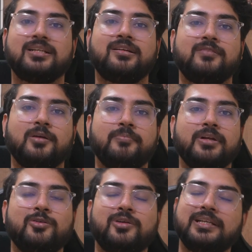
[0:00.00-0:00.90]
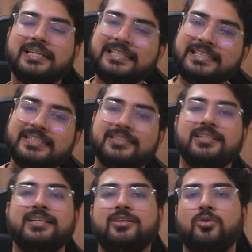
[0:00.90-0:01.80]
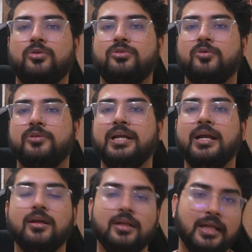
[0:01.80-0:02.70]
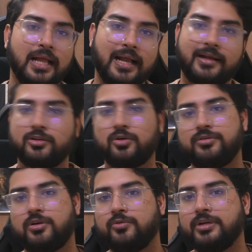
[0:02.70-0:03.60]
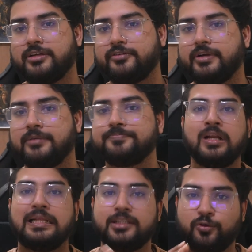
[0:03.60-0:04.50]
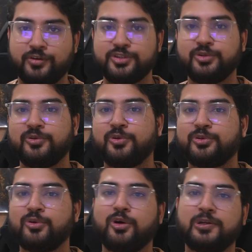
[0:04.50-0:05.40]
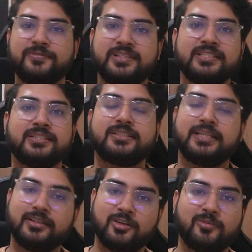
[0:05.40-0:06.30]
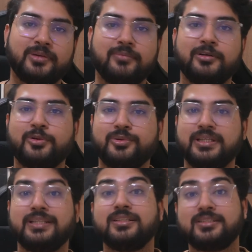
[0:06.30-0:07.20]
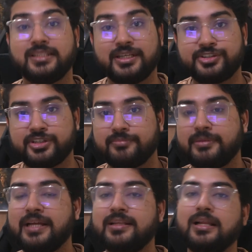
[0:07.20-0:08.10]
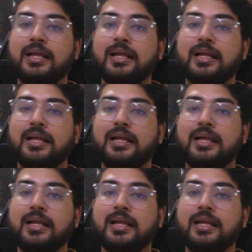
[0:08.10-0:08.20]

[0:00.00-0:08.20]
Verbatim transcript: at development you can easily go through the hackathon round as well now once you go through all of this then you'll be able to see the selection mail